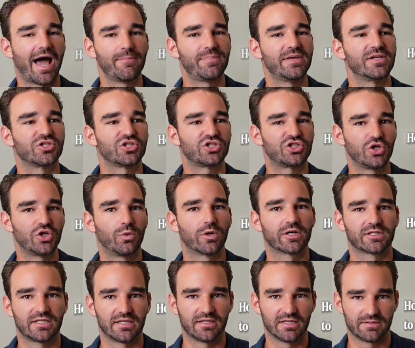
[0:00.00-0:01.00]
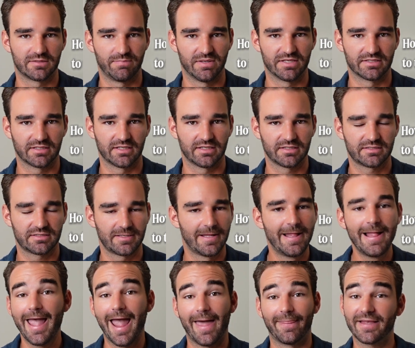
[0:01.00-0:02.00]
be a steward to this business?
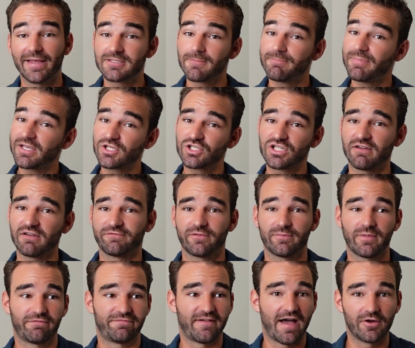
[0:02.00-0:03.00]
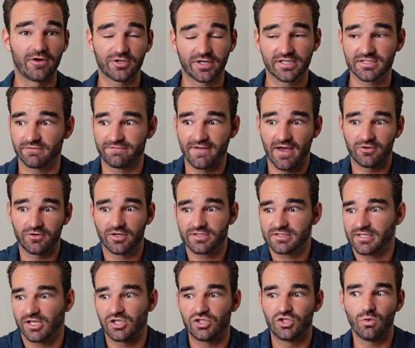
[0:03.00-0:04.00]
And that's a big shift from a founder, because a founder, it's
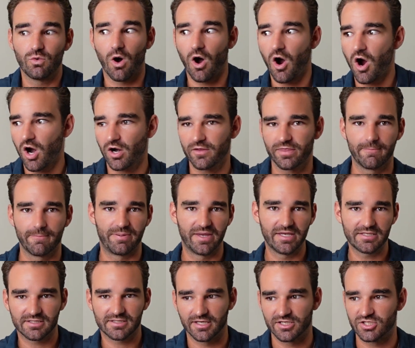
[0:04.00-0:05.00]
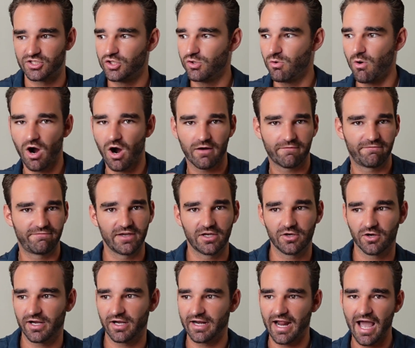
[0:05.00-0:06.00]
like you are the business. You are
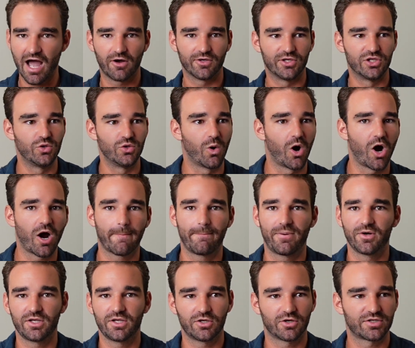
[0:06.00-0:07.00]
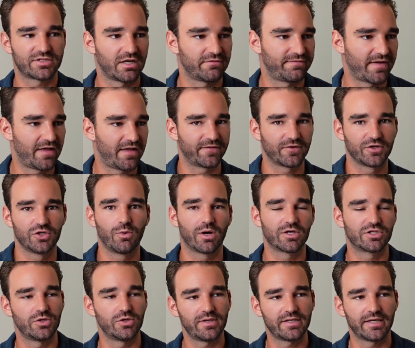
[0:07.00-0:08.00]
figuring it out. You are putting yourself out there. You are
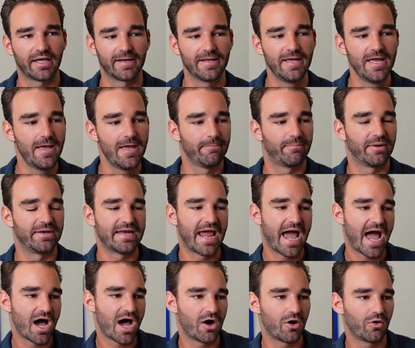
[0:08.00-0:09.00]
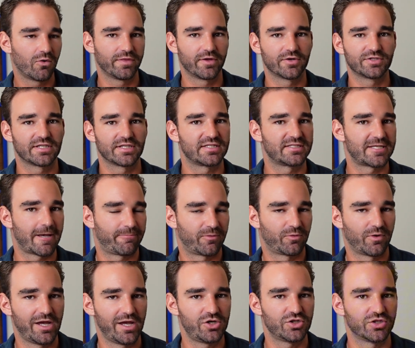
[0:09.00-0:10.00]
doing it. But now there's this
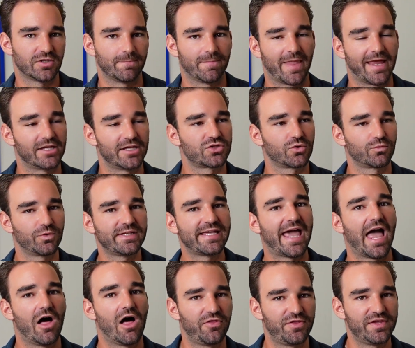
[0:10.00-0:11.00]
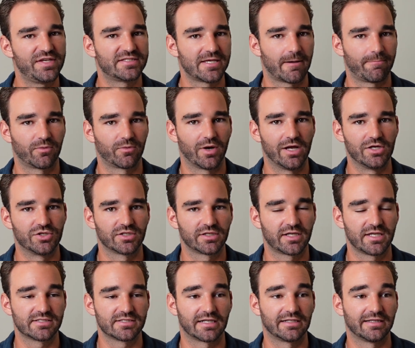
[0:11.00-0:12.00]
separation, and it's a really healthy separation
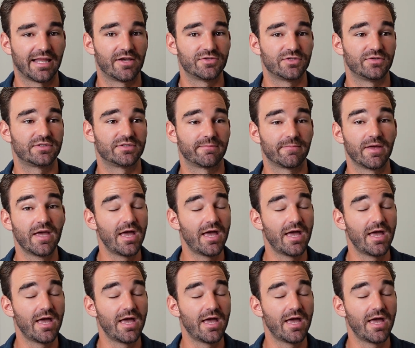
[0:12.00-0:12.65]
because it allows you to